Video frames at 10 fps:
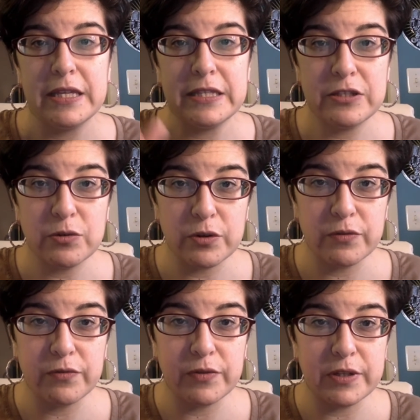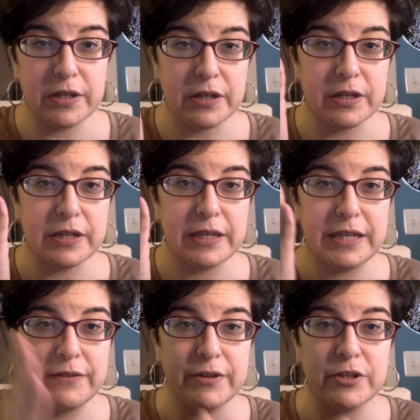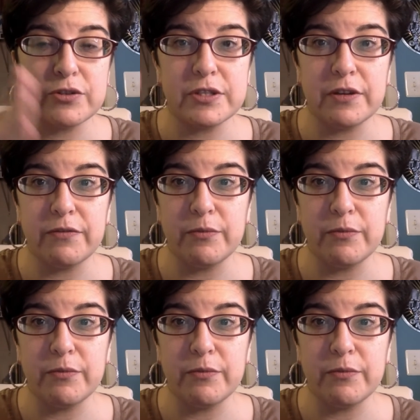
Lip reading: sort of giving yourself